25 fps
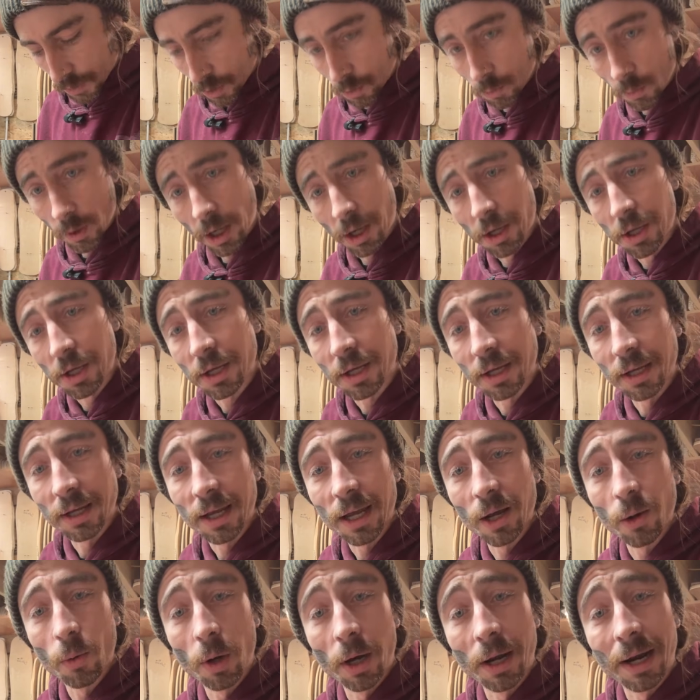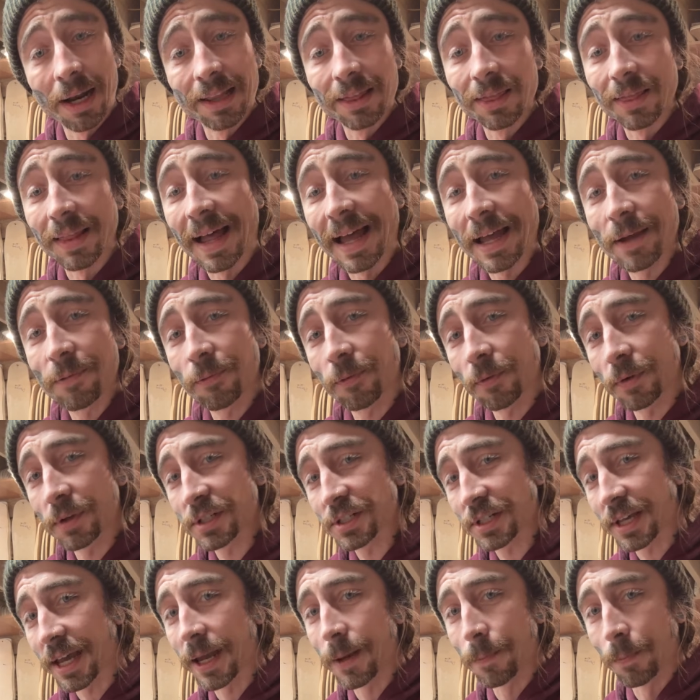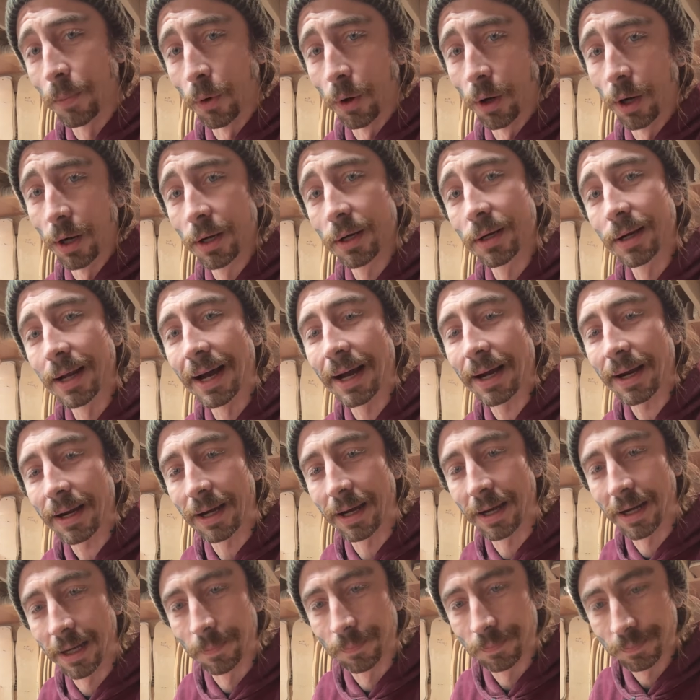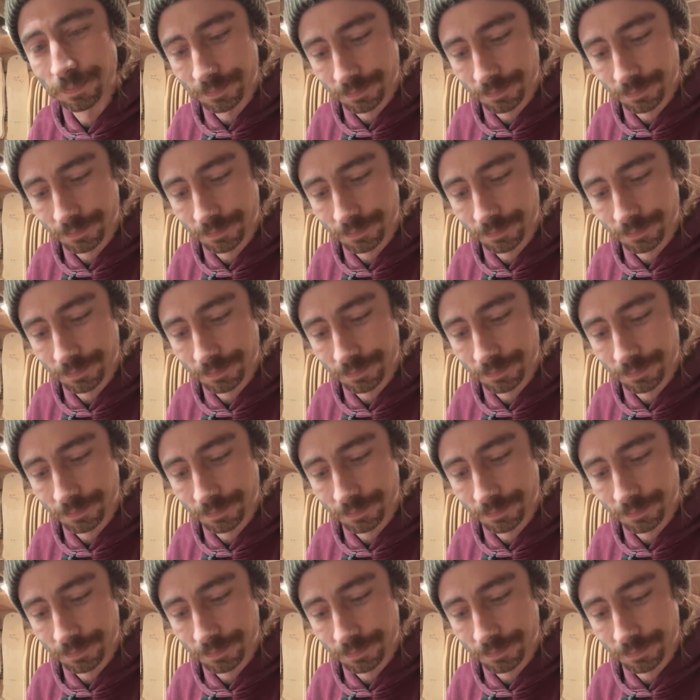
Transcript: Well, you can get one at lifeskateboard.com.